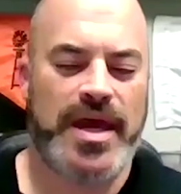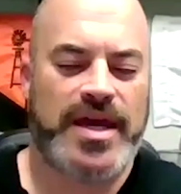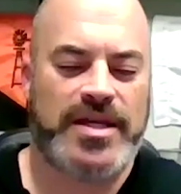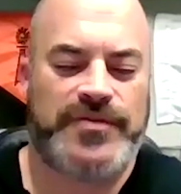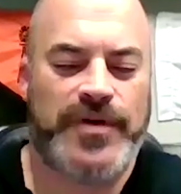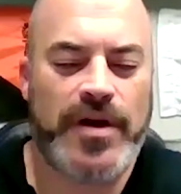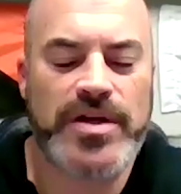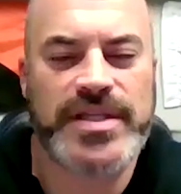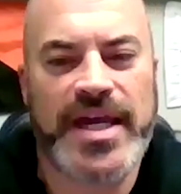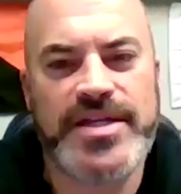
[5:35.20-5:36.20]
As far
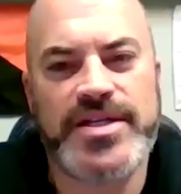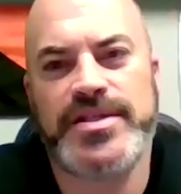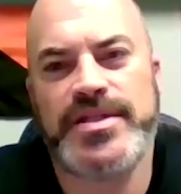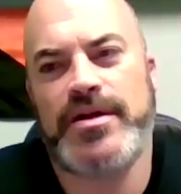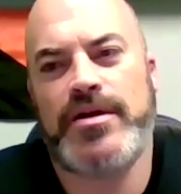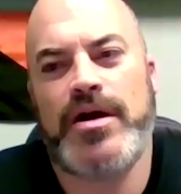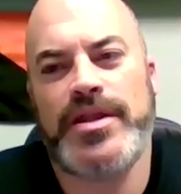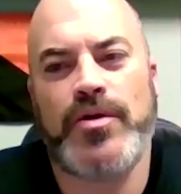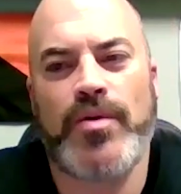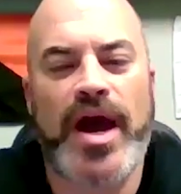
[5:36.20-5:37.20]
as agents that are on
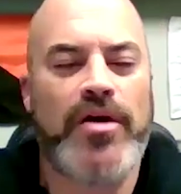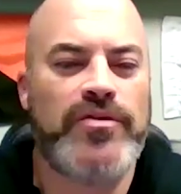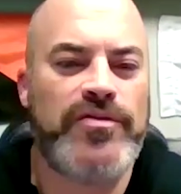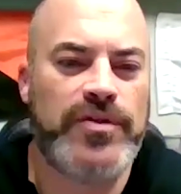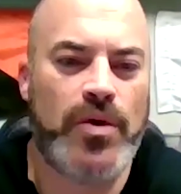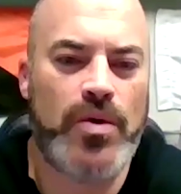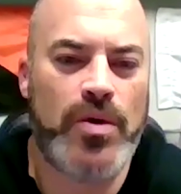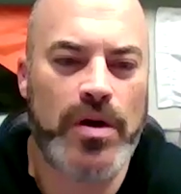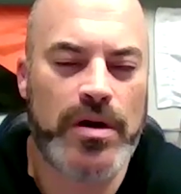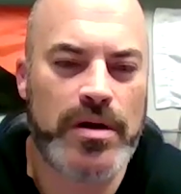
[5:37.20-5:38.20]
the ground
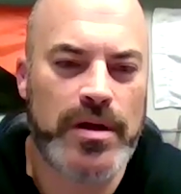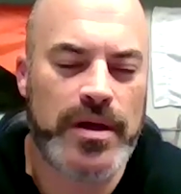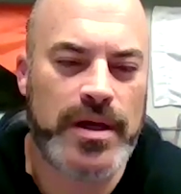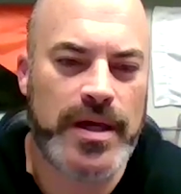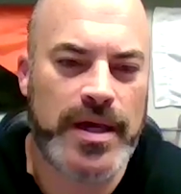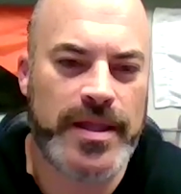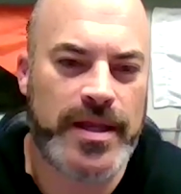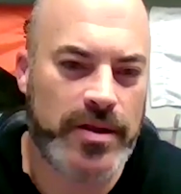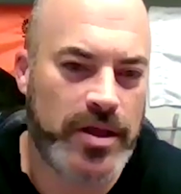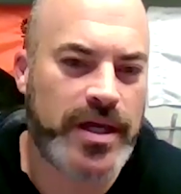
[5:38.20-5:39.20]
floor that
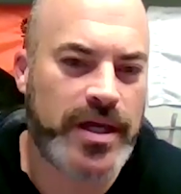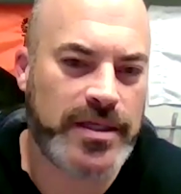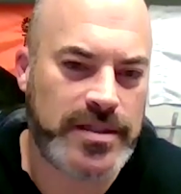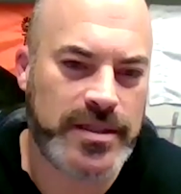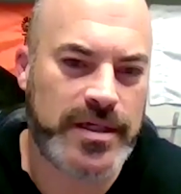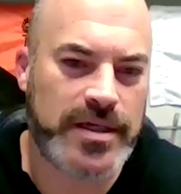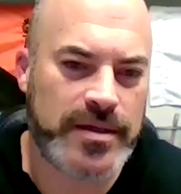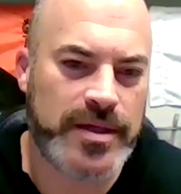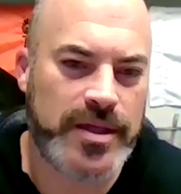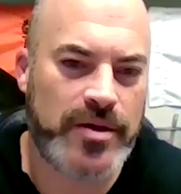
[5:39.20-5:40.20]
are looking to,
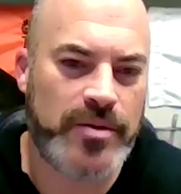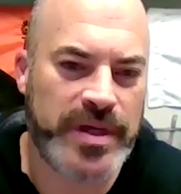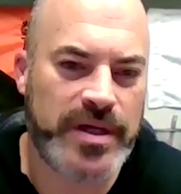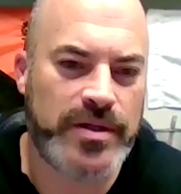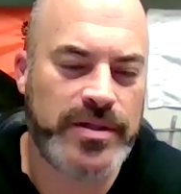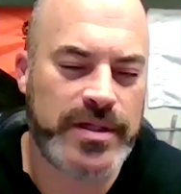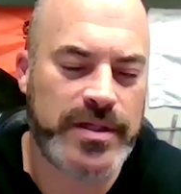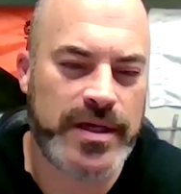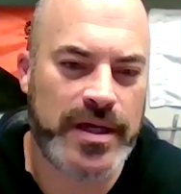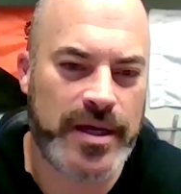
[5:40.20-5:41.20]
build
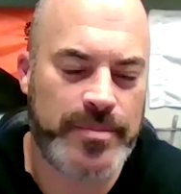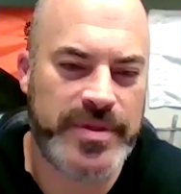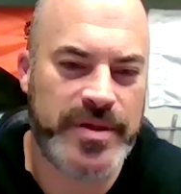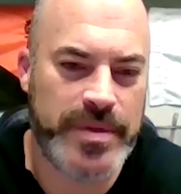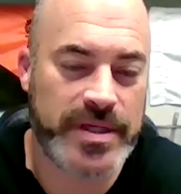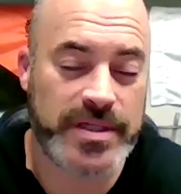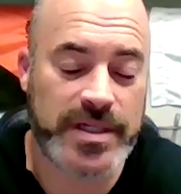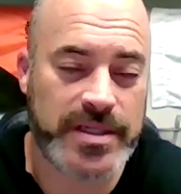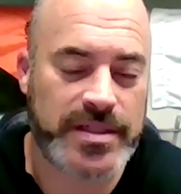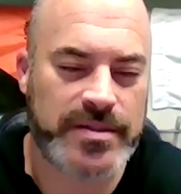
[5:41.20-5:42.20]
the
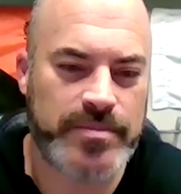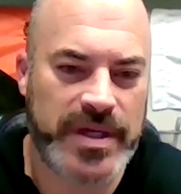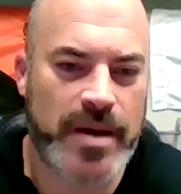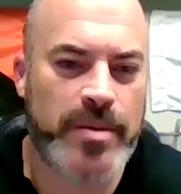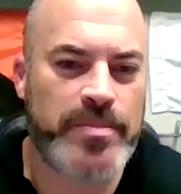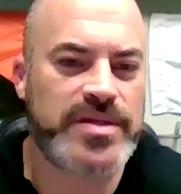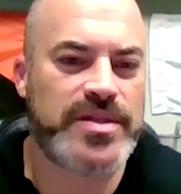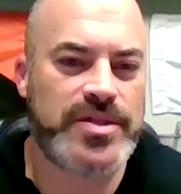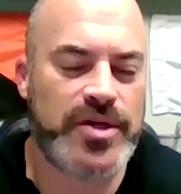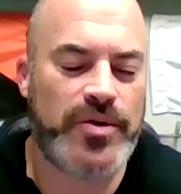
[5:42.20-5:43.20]
business, become a
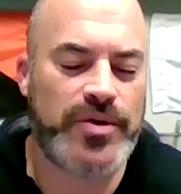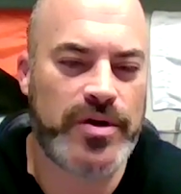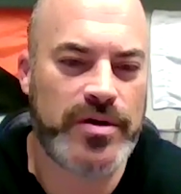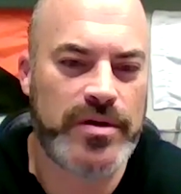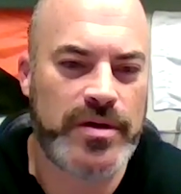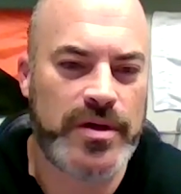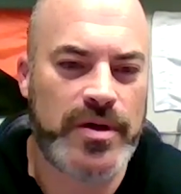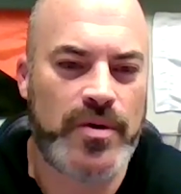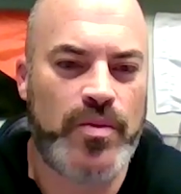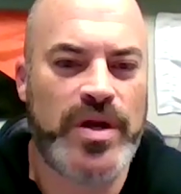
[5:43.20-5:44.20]
business owner,
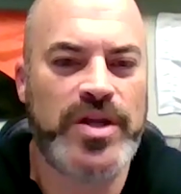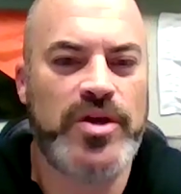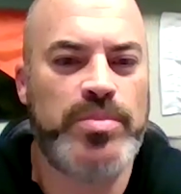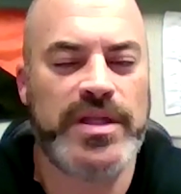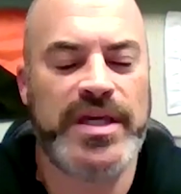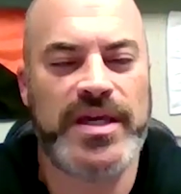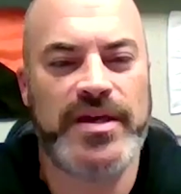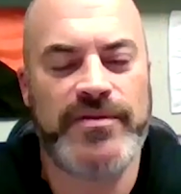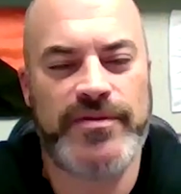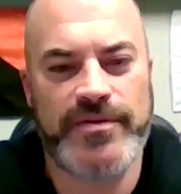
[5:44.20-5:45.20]
what do you
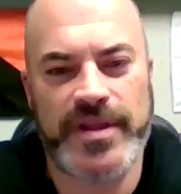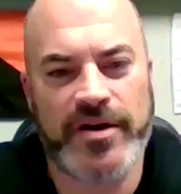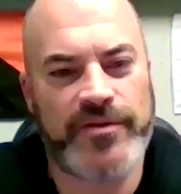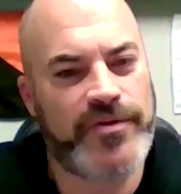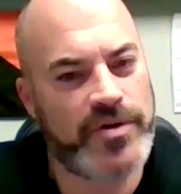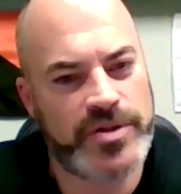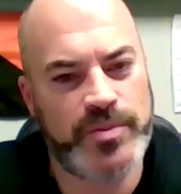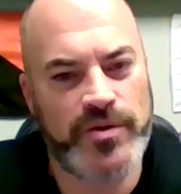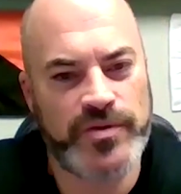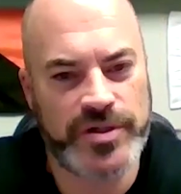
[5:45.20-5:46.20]
believe their first
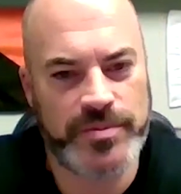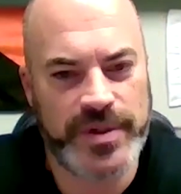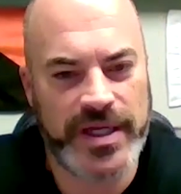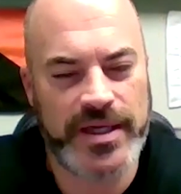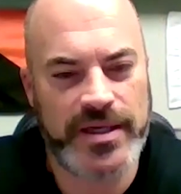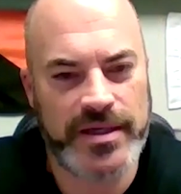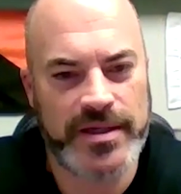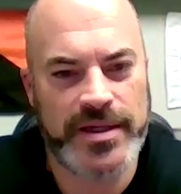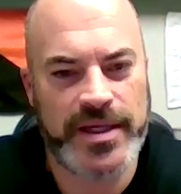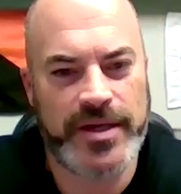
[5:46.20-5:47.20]
move should be
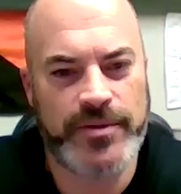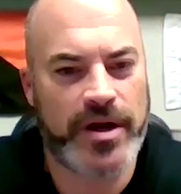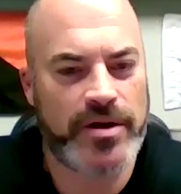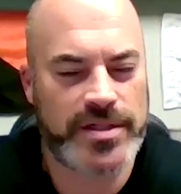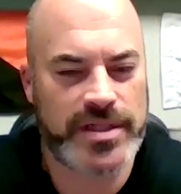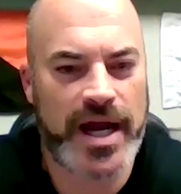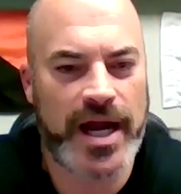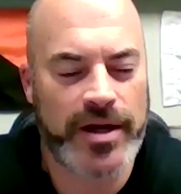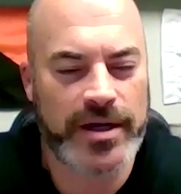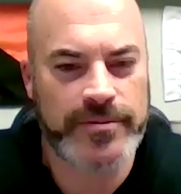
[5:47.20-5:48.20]
in regards to
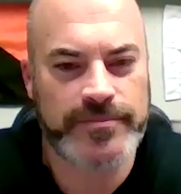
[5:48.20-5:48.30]
hiring?